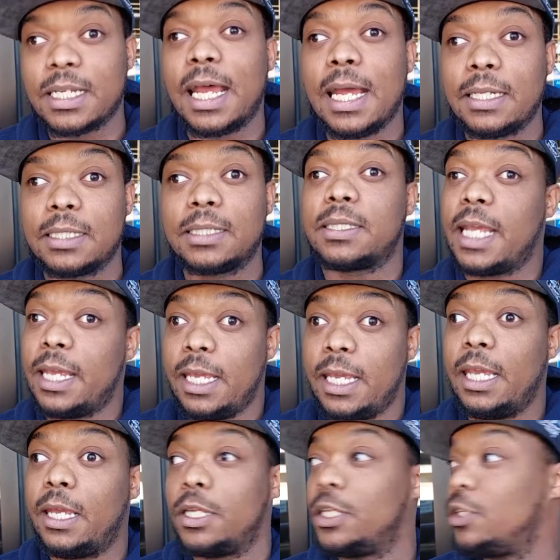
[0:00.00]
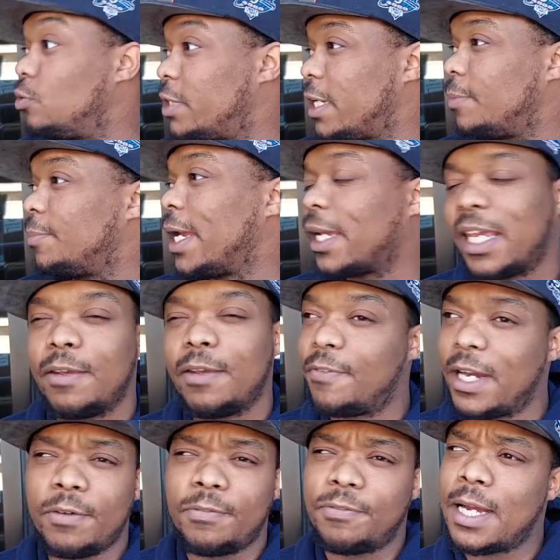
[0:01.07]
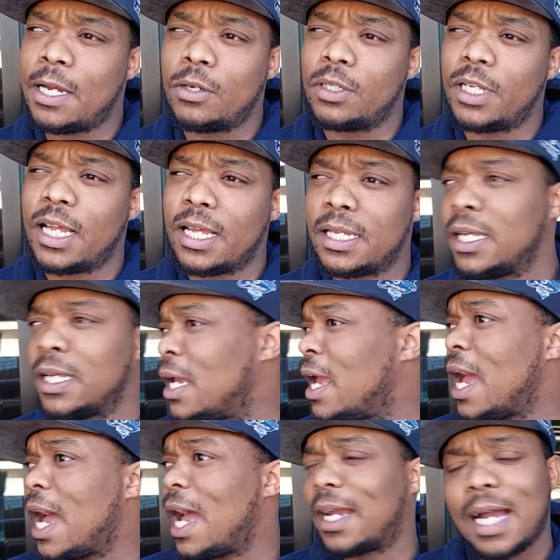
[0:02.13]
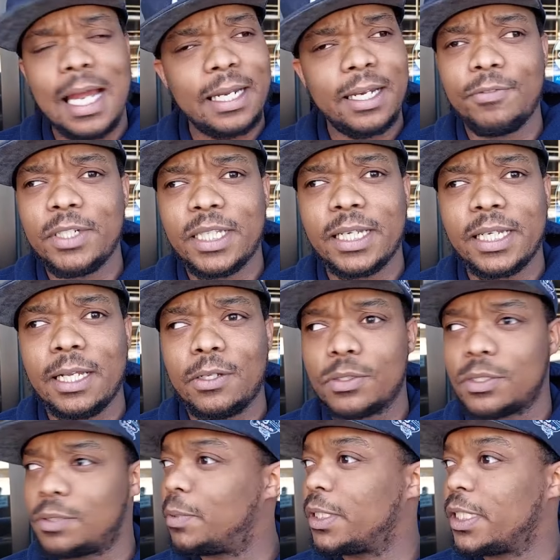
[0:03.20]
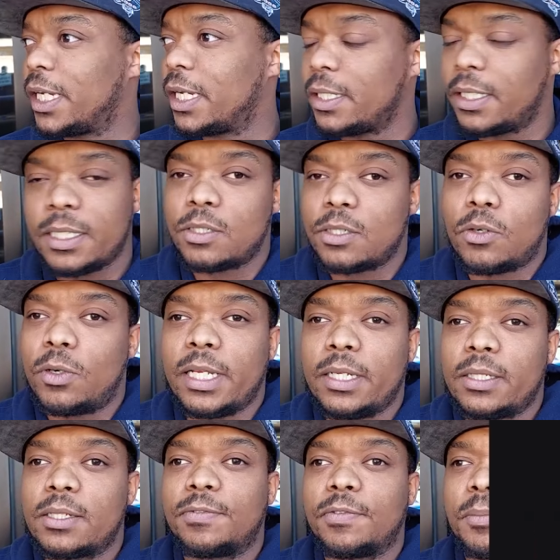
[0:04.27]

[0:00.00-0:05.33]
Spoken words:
to stay here. You tell me I can't verify online. I got everything else, but yeah, there's no answers for me.